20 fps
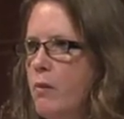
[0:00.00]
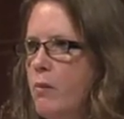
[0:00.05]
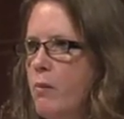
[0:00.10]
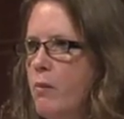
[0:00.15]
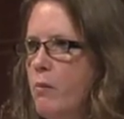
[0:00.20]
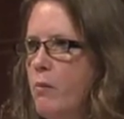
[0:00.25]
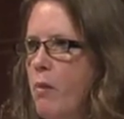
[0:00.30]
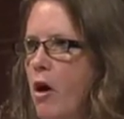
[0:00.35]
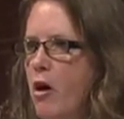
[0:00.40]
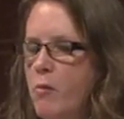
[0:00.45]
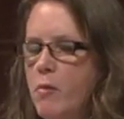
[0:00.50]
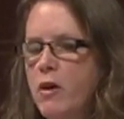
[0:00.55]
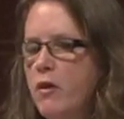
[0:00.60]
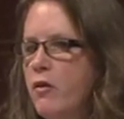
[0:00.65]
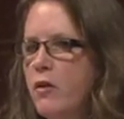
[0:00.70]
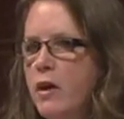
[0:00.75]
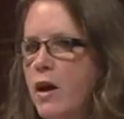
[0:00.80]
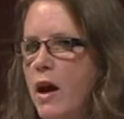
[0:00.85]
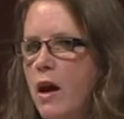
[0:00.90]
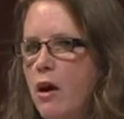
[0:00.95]
Part of me
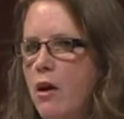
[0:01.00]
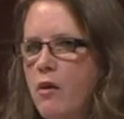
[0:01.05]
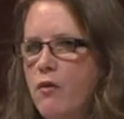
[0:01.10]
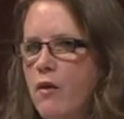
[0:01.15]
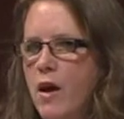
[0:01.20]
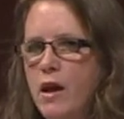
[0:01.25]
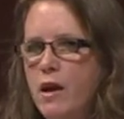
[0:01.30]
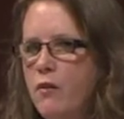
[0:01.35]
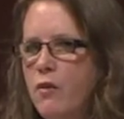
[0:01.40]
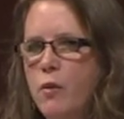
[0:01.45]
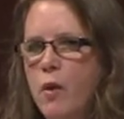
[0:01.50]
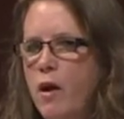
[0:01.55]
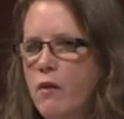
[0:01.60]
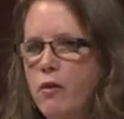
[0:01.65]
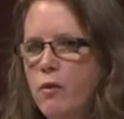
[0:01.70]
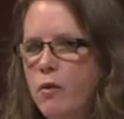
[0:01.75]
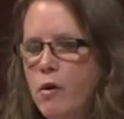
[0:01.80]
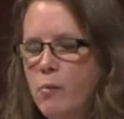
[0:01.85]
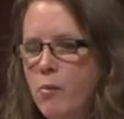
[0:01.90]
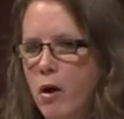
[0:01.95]
doesn't care if any of you ever
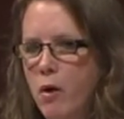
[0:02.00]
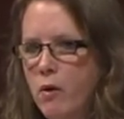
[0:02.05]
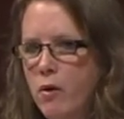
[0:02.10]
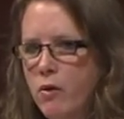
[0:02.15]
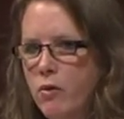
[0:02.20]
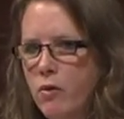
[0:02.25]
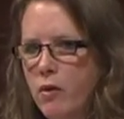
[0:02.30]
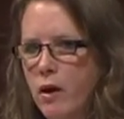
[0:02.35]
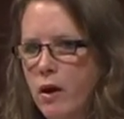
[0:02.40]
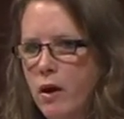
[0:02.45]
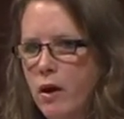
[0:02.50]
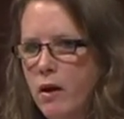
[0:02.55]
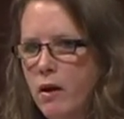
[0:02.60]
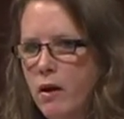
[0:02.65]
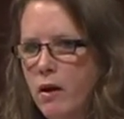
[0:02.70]
read poetry,